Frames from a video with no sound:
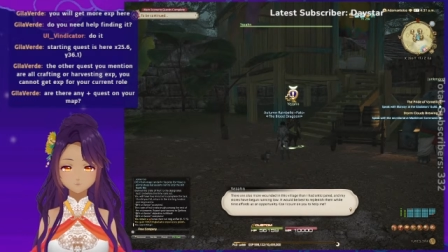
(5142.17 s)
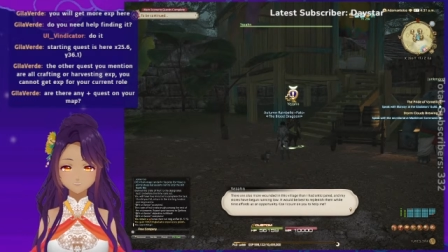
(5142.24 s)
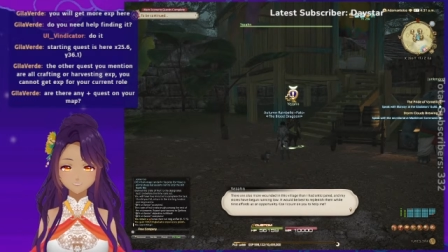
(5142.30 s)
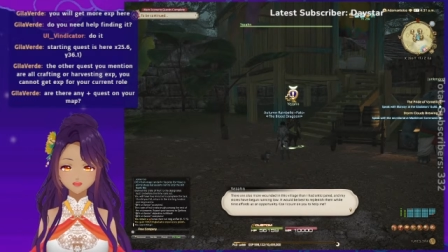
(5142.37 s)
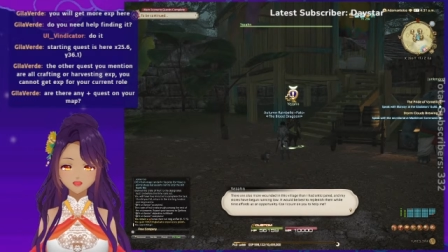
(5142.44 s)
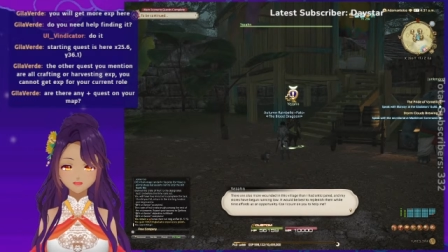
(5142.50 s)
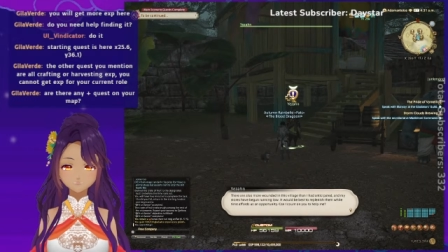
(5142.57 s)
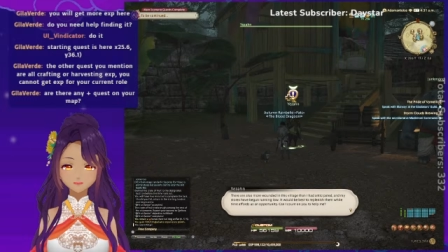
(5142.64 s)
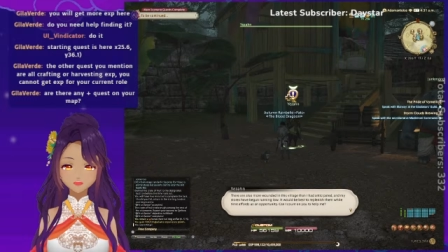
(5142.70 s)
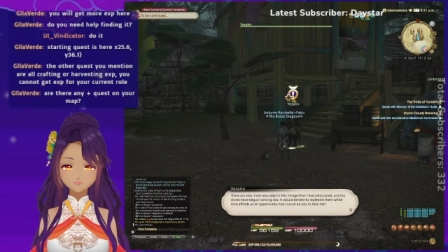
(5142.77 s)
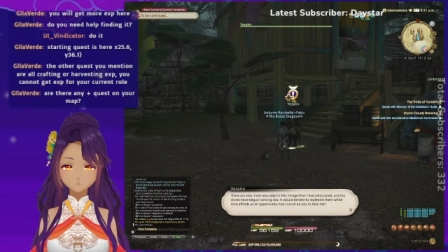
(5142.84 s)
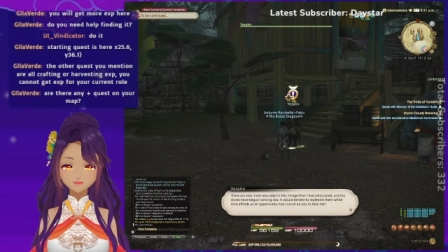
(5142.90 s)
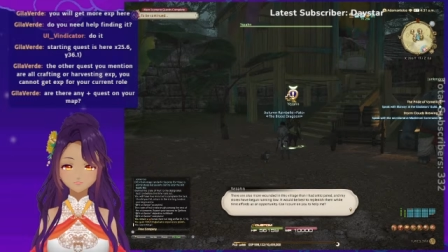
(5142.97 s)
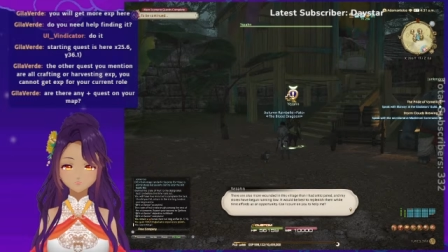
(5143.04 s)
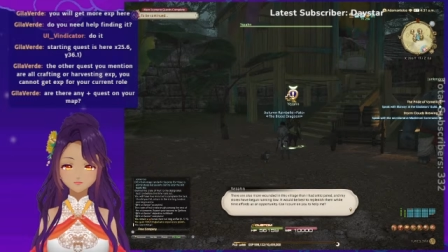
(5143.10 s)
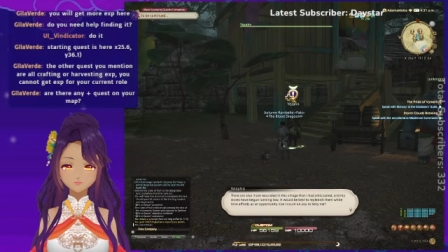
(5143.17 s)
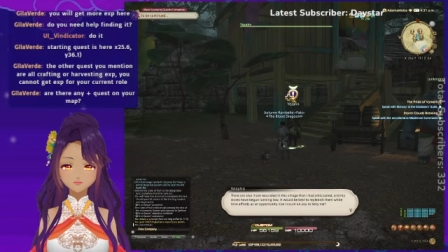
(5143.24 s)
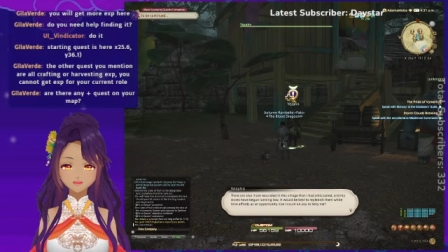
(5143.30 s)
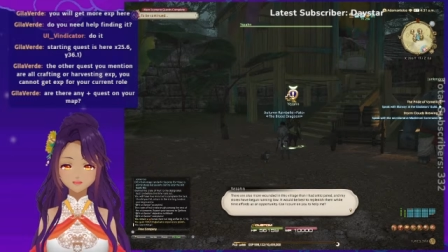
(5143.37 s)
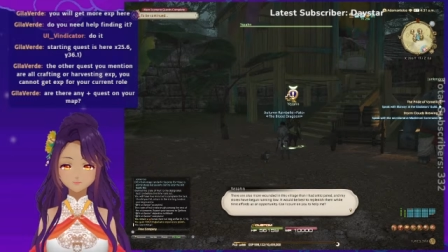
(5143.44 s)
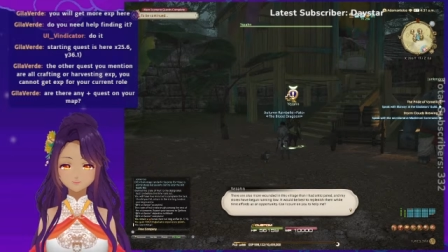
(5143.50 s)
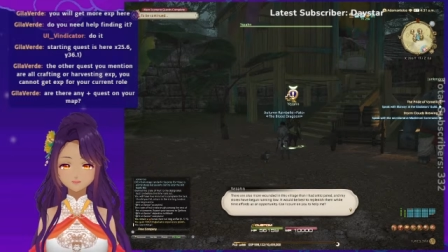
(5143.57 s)
and my stores have
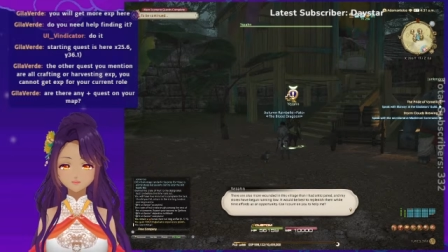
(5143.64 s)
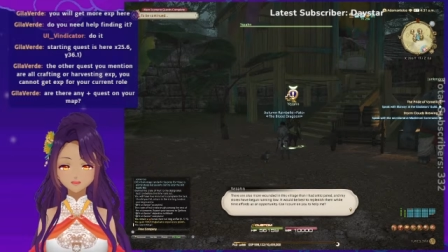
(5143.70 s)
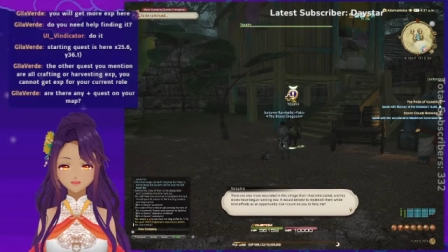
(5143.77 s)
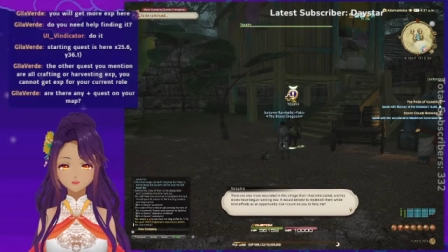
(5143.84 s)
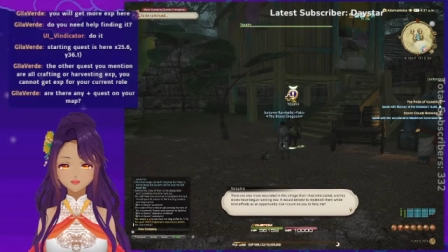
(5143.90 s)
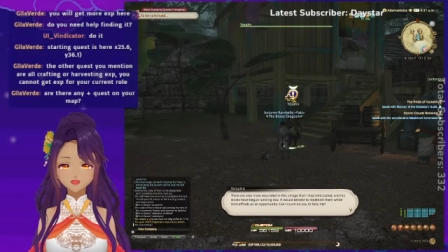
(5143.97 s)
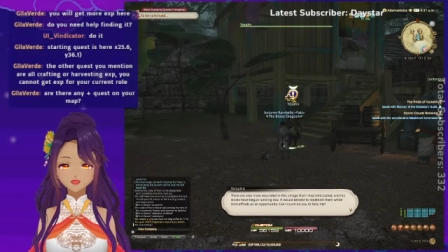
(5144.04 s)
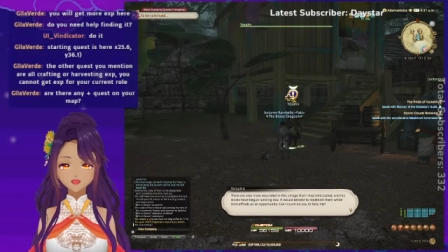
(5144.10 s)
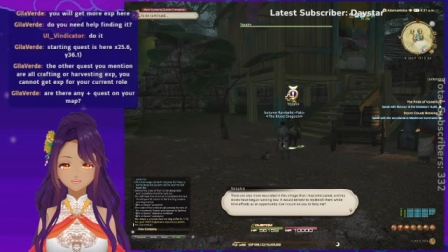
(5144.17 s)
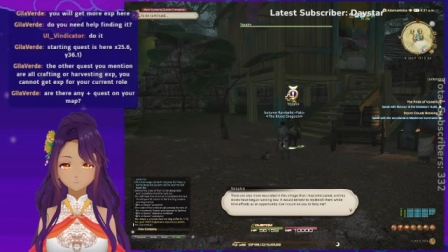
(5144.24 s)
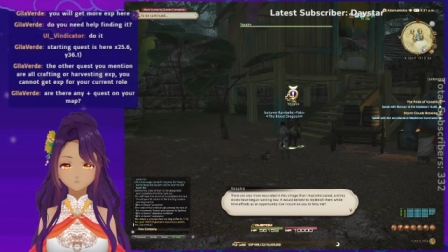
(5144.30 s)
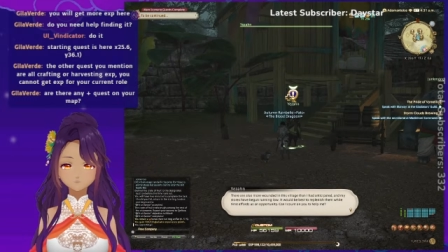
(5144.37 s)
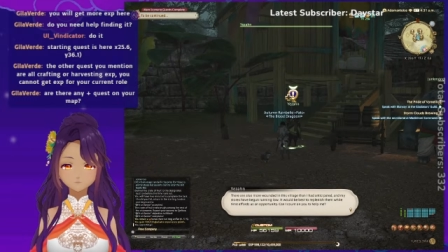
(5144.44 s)
begun running low.